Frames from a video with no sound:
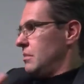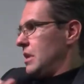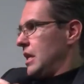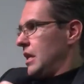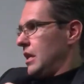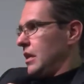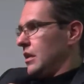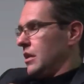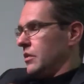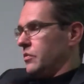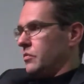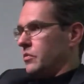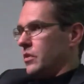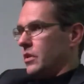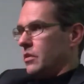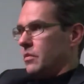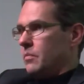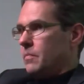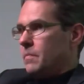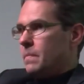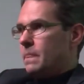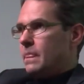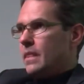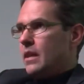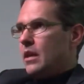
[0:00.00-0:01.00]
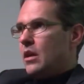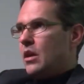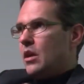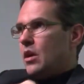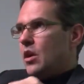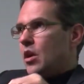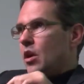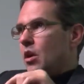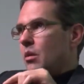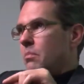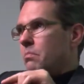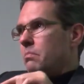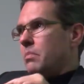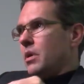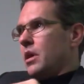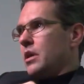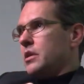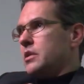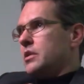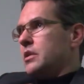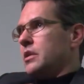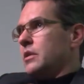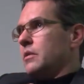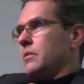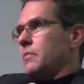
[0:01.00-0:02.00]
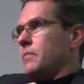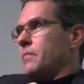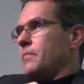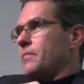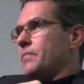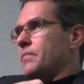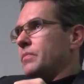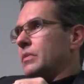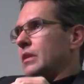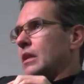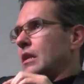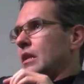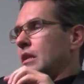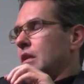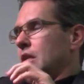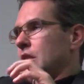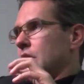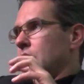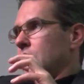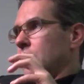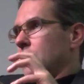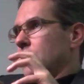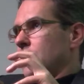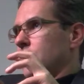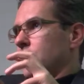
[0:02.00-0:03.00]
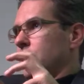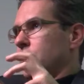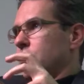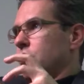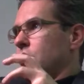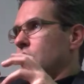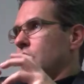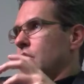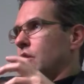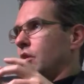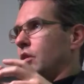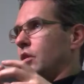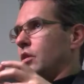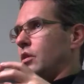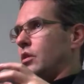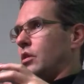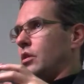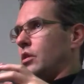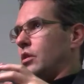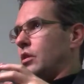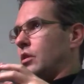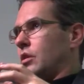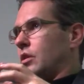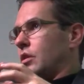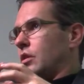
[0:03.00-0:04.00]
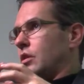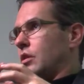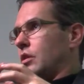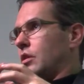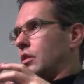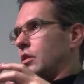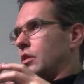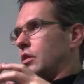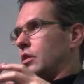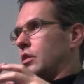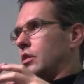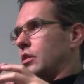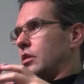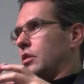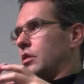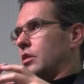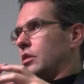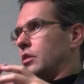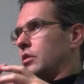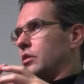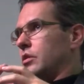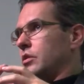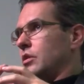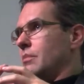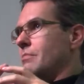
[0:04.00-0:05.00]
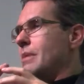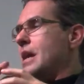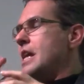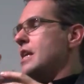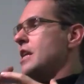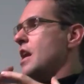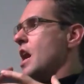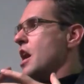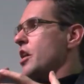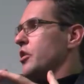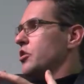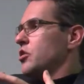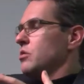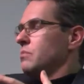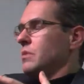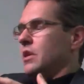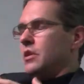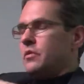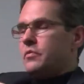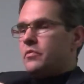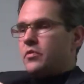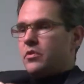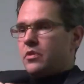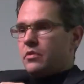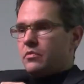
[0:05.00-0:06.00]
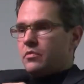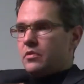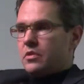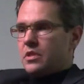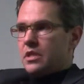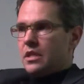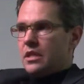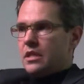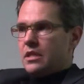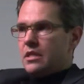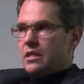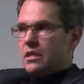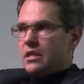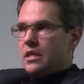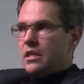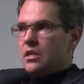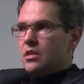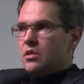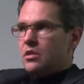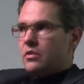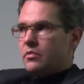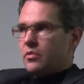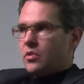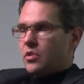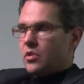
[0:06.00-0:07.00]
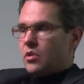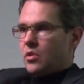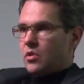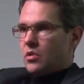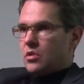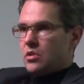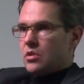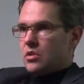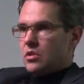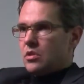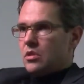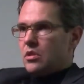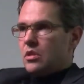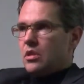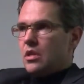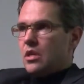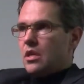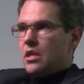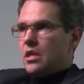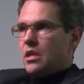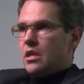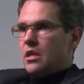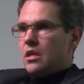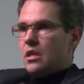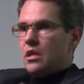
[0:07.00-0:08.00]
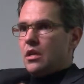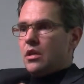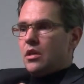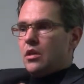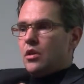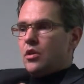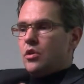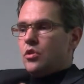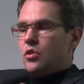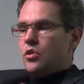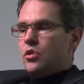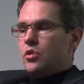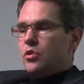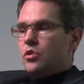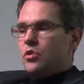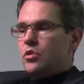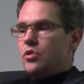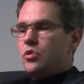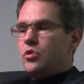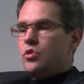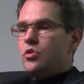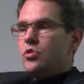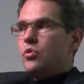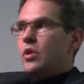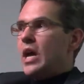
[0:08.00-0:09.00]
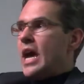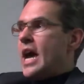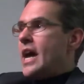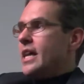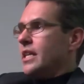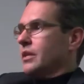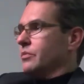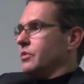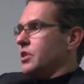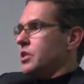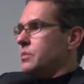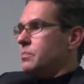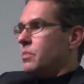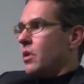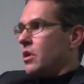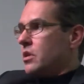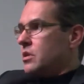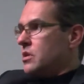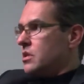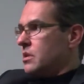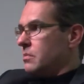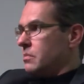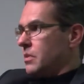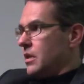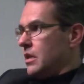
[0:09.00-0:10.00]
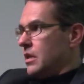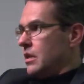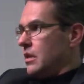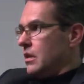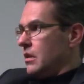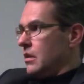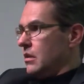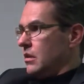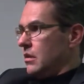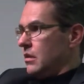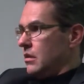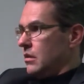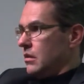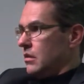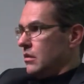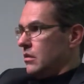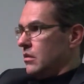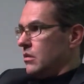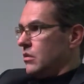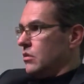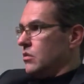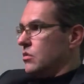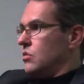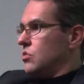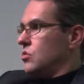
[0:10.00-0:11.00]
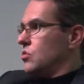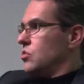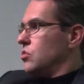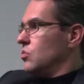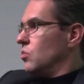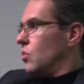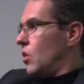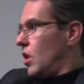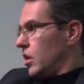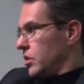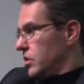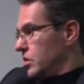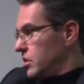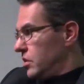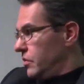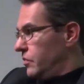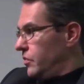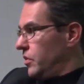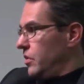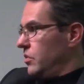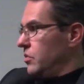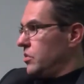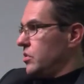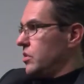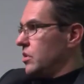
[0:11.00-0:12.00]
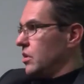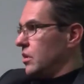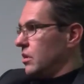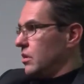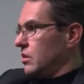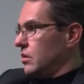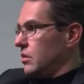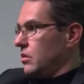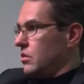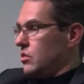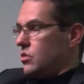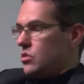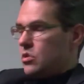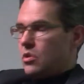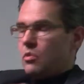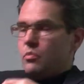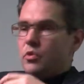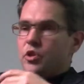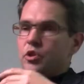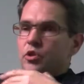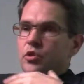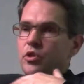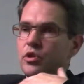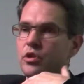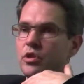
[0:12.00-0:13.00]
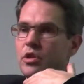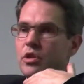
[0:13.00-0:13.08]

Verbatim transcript: making the film. But the, the main argument for the facility is, of course, to act responsibly towards the future. So we should